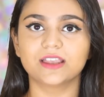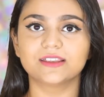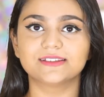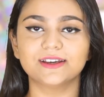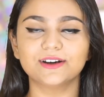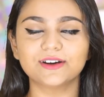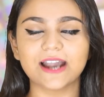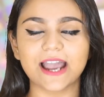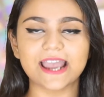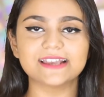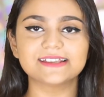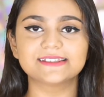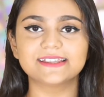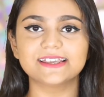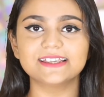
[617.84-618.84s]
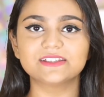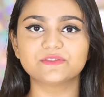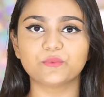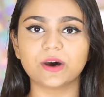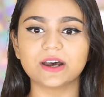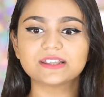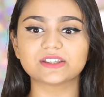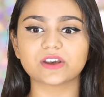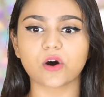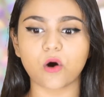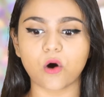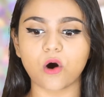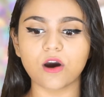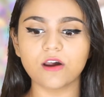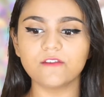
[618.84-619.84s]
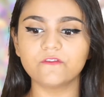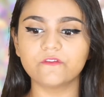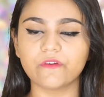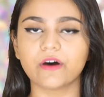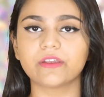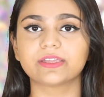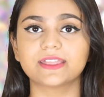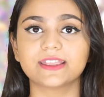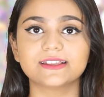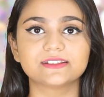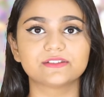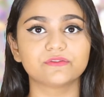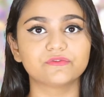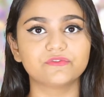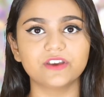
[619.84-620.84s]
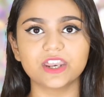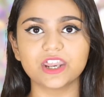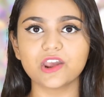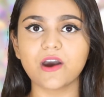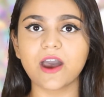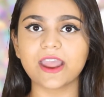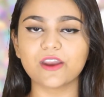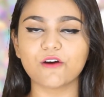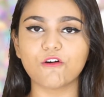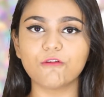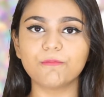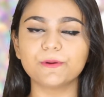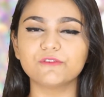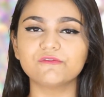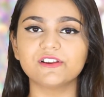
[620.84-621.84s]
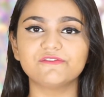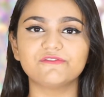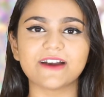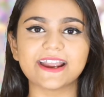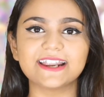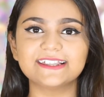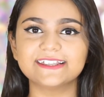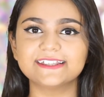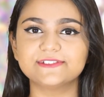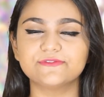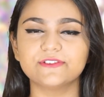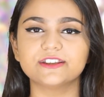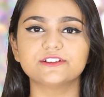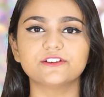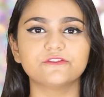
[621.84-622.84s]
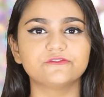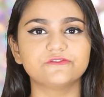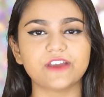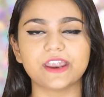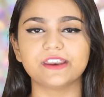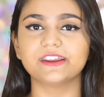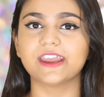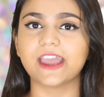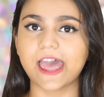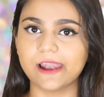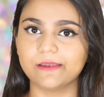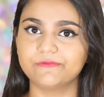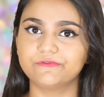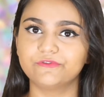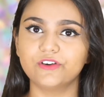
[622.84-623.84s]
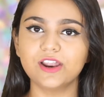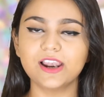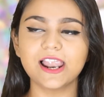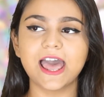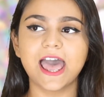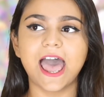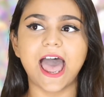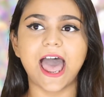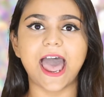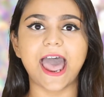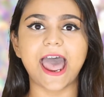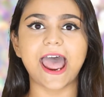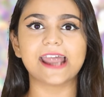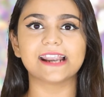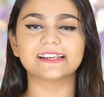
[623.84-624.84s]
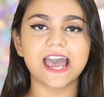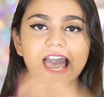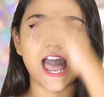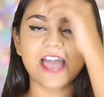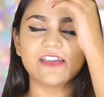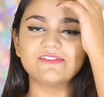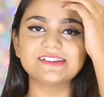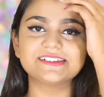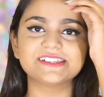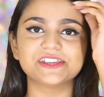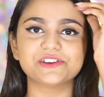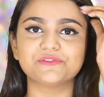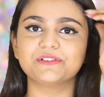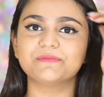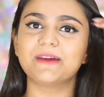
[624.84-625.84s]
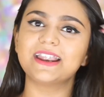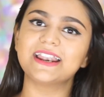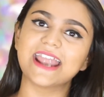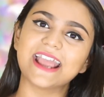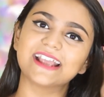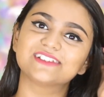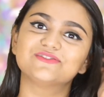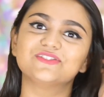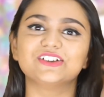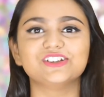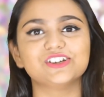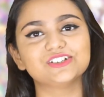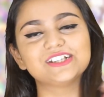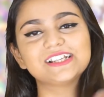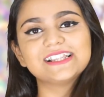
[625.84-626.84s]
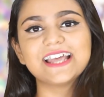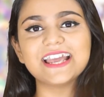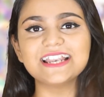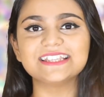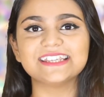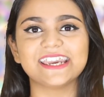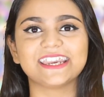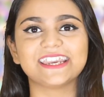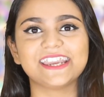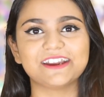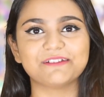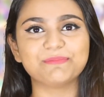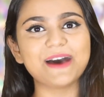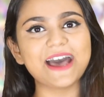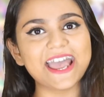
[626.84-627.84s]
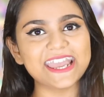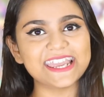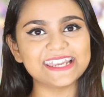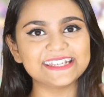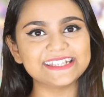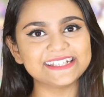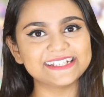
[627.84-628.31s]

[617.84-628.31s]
So guys, this was all for this video. I hope you will find this video very helpful, and I will see you in my next video. Till then, take care. Bye.